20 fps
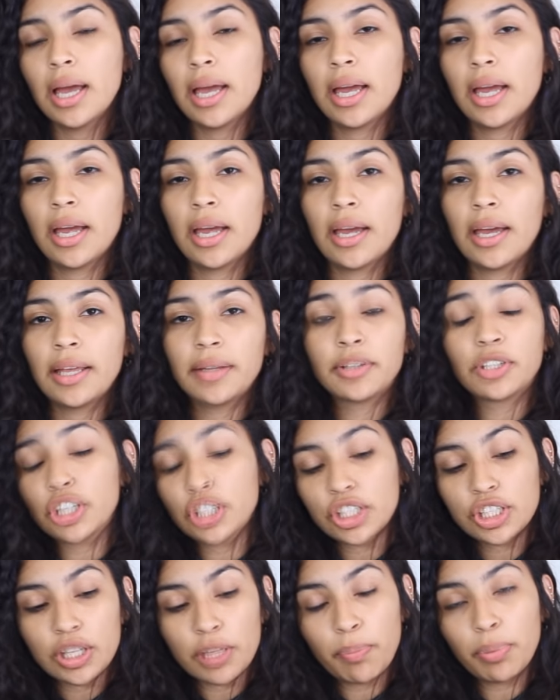and
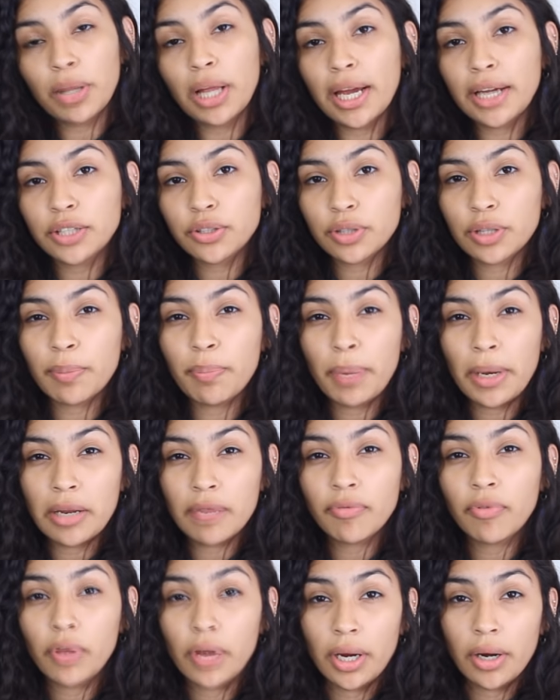just apply it to the
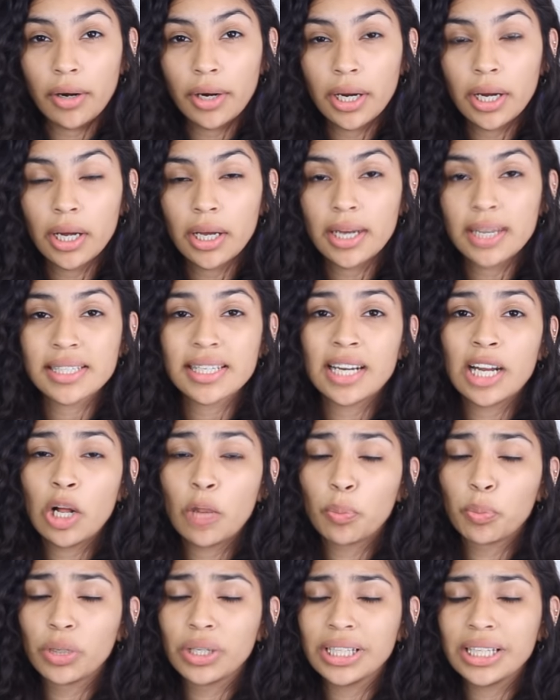painful area, and it's going to
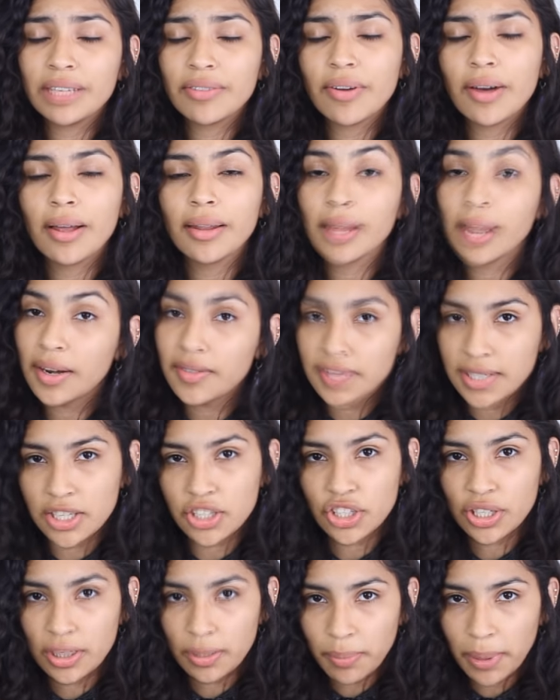help relieve a lot of
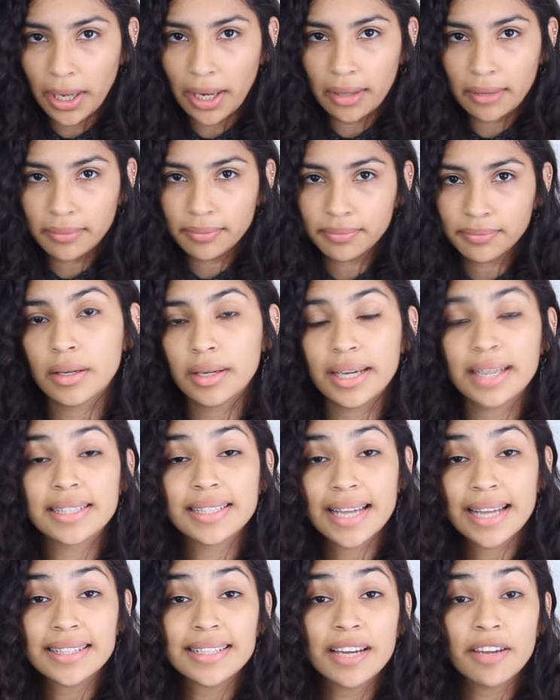tension and pain.
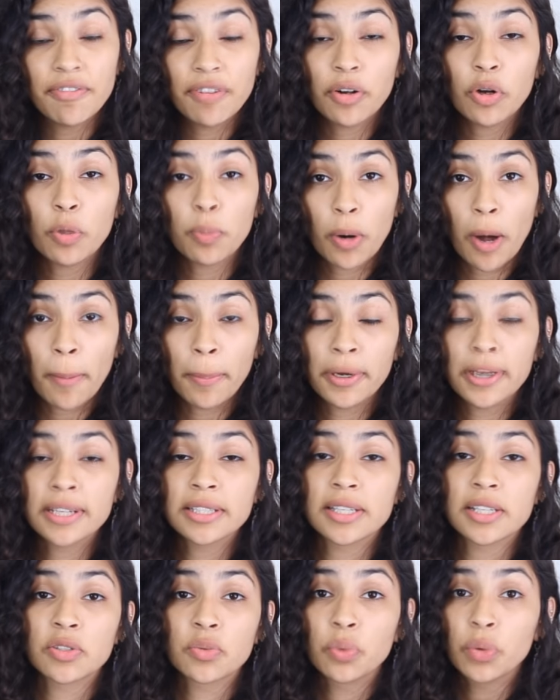Its antifungal
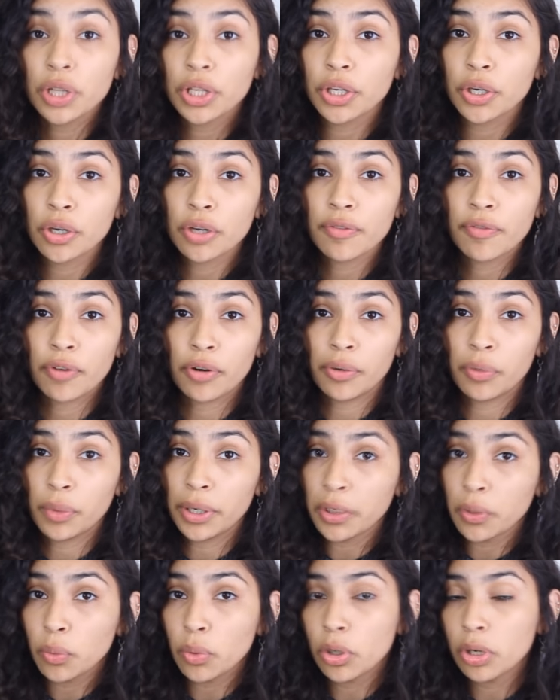properties is really good for
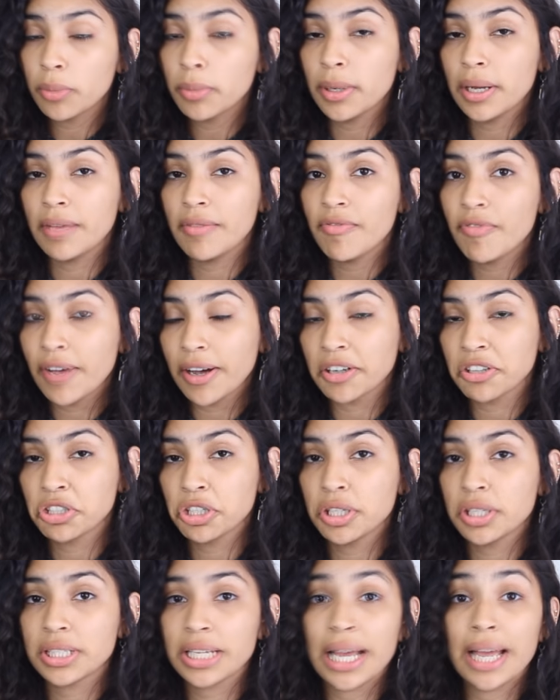ringworm
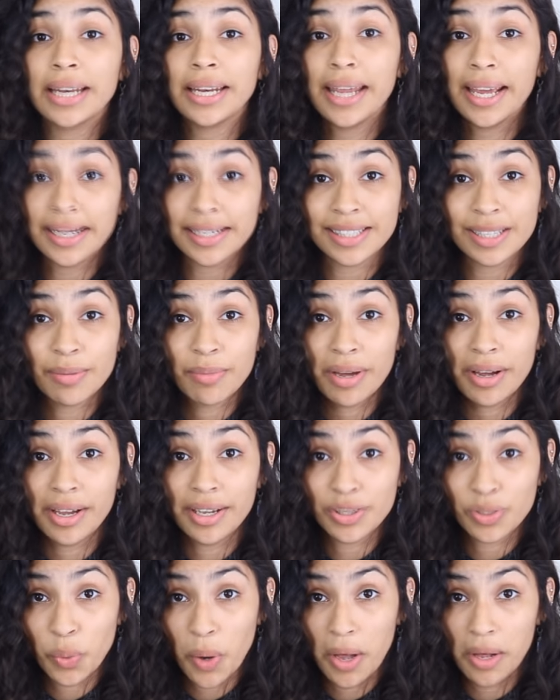infections and eczema
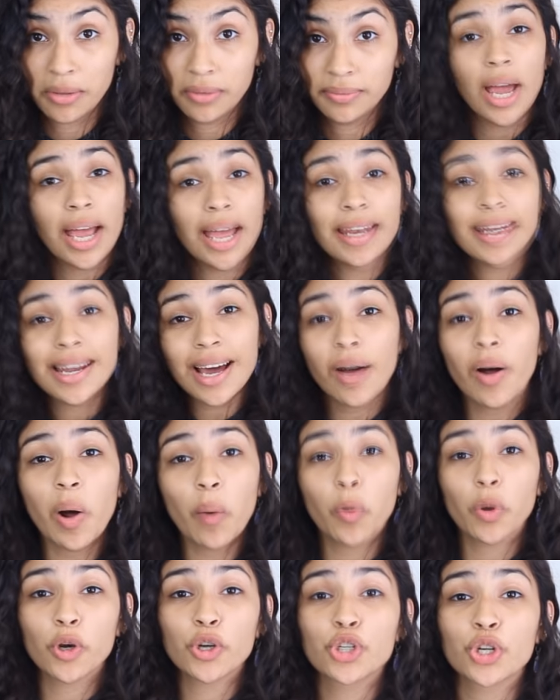as well. And
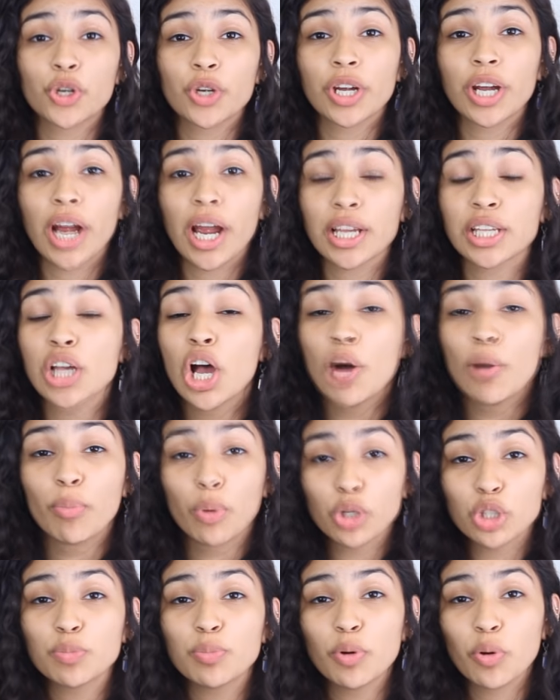now I want to show you guys
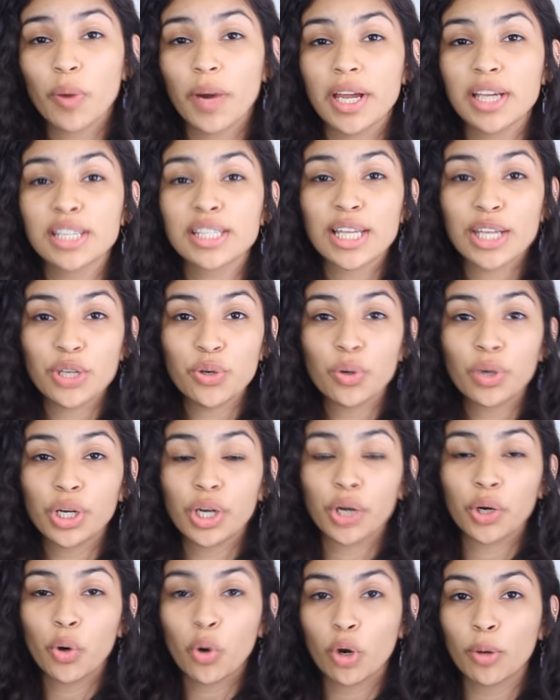multiple ways that you
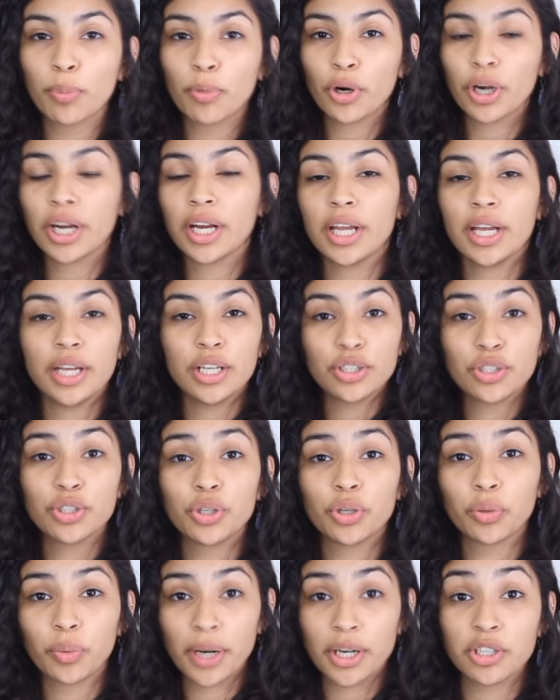can incorporate it into your